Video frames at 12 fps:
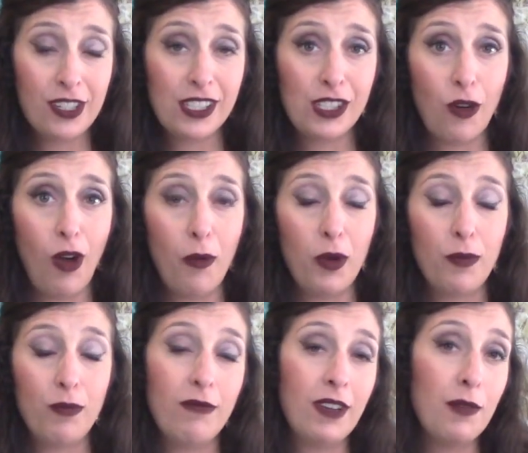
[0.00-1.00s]
So I would
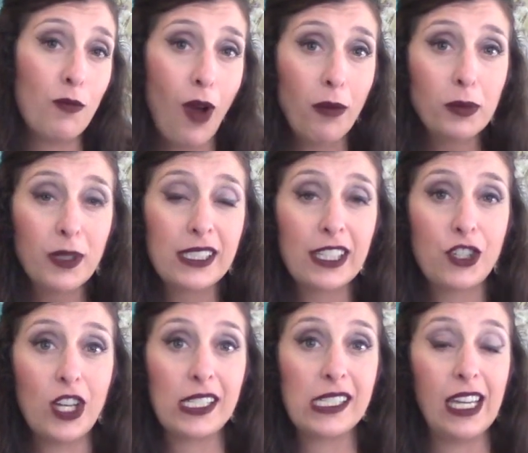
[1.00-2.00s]
probably
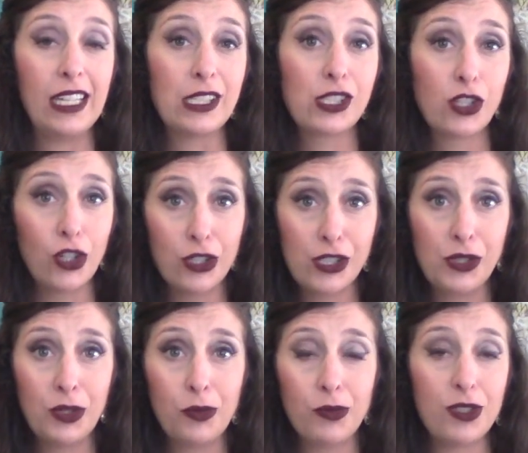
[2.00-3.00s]
suggest a skirt suit.